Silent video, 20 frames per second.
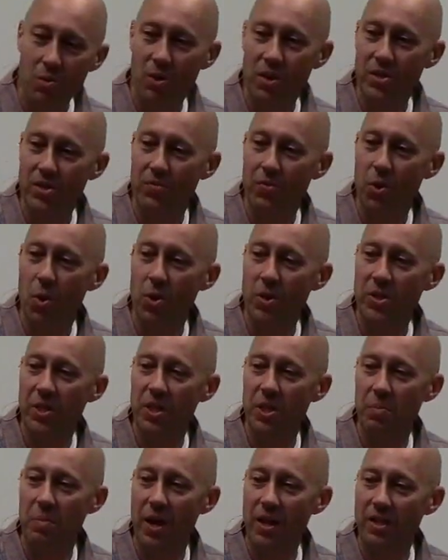of course,
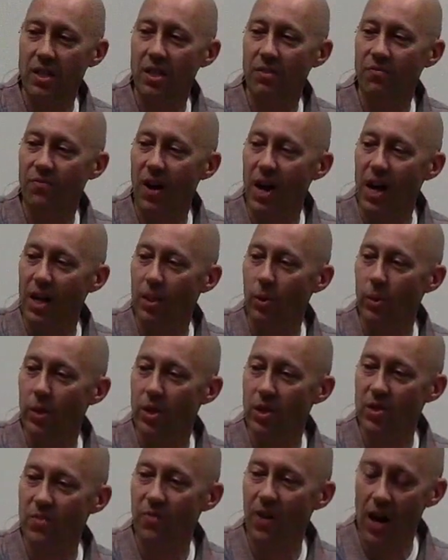expected to follow in
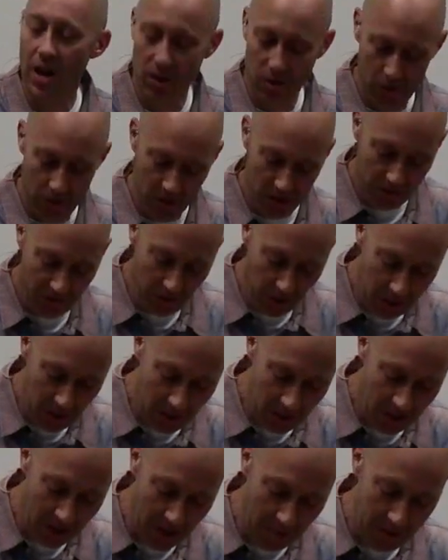his father's
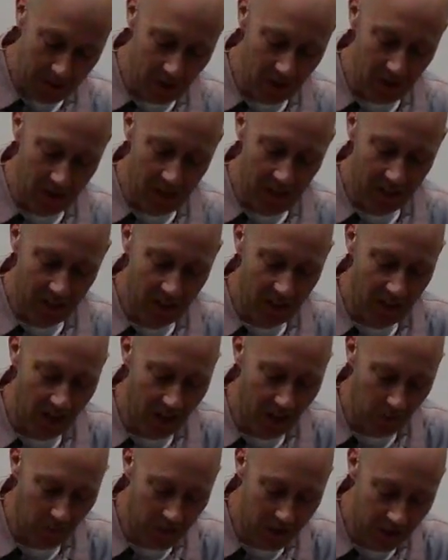footsteps in the textile
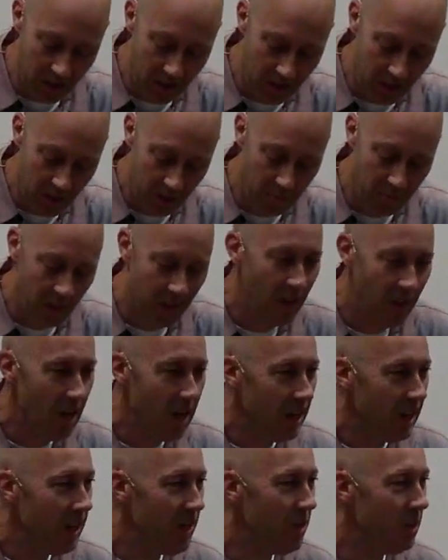business, but
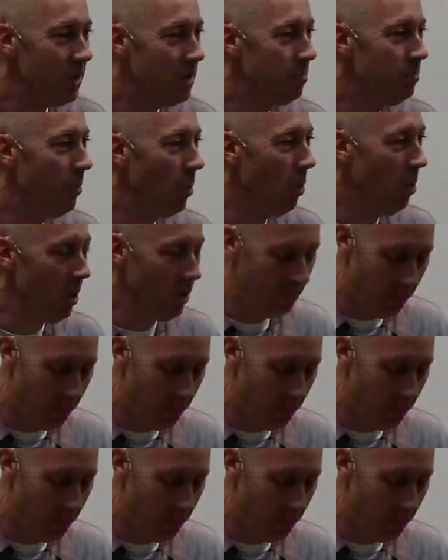he was bored by